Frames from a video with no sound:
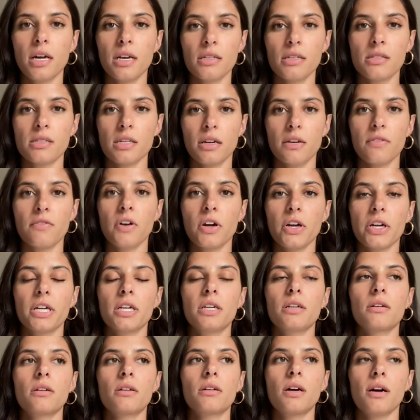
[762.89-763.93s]
It's like a very
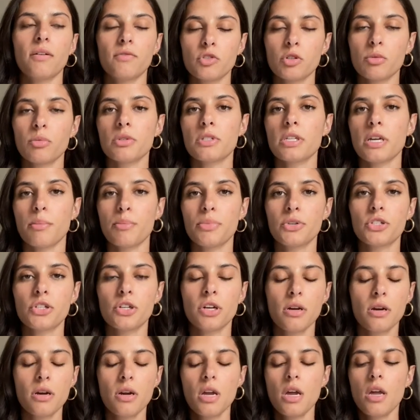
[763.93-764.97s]
comfortable
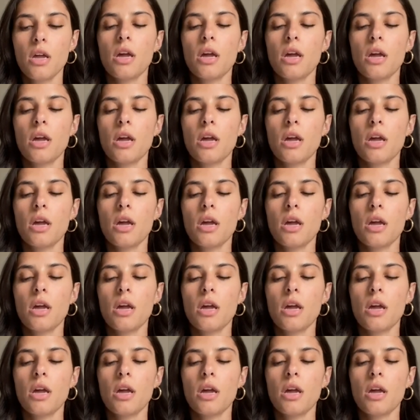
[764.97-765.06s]
temperature.